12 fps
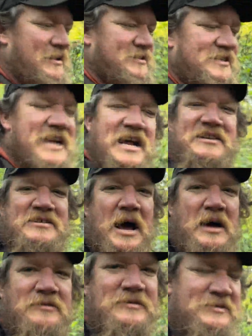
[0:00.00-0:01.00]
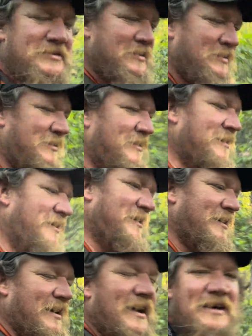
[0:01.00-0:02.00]
Dead silence.
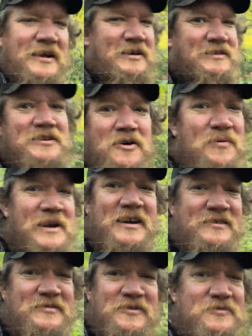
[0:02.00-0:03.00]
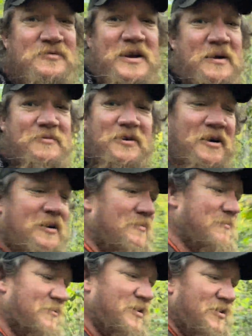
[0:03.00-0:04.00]
Because nobody else knows what I'm talking
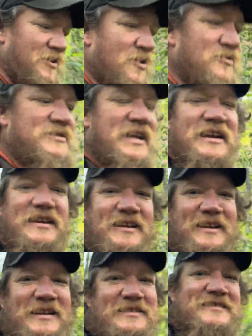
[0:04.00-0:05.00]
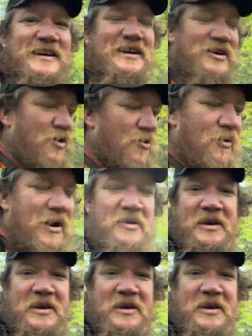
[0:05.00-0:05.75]
about, knows that he's, like, going around